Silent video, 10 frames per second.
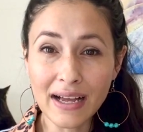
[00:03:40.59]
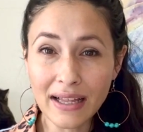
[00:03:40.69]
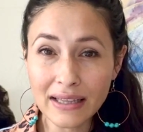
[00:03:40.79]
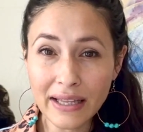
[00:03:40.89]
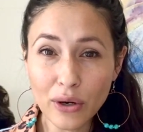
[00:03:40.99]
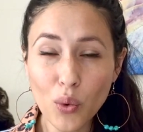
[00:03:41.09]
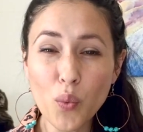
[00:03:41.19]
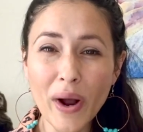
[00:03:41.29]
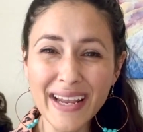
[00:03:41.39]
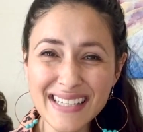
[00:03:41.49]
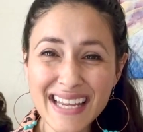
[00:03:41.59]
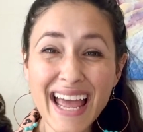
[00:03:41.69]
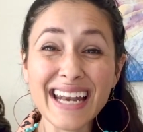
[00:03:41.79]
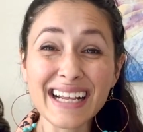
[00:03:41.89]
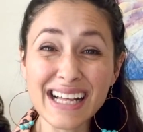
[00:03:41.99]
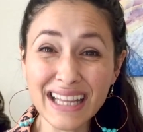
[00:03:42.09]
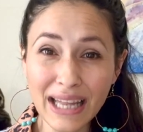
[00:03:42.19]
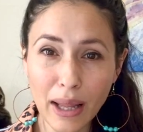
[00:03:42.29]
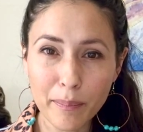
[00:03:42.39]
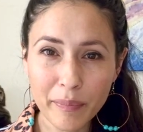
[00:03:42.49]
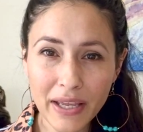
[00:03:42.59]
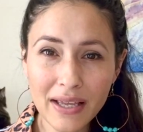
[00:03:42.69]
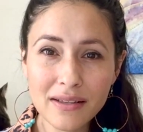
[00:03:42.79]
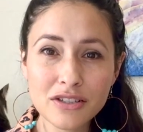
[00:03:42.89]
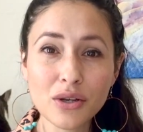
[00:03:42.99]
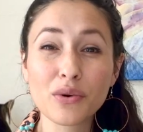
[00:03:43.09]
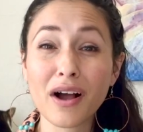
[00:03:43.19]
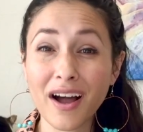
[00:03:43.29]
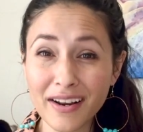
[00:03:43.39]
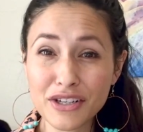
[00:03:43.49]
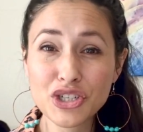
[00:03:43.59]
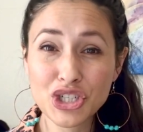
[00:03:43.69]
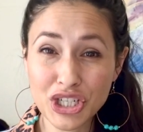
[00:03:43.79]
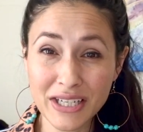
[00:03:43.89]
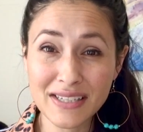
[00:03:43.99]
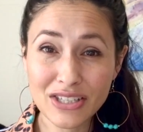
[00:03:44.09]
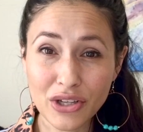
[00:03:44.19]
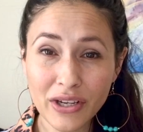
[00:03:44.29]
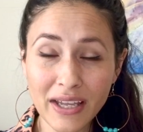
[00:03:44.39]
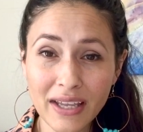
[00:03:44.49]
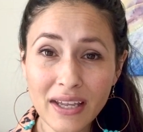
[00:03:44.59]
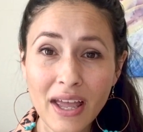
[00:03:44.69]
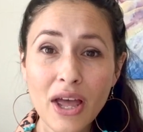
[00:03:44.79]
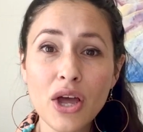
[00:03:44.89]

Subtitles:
a little white and clumpy, so cottage cheese looking,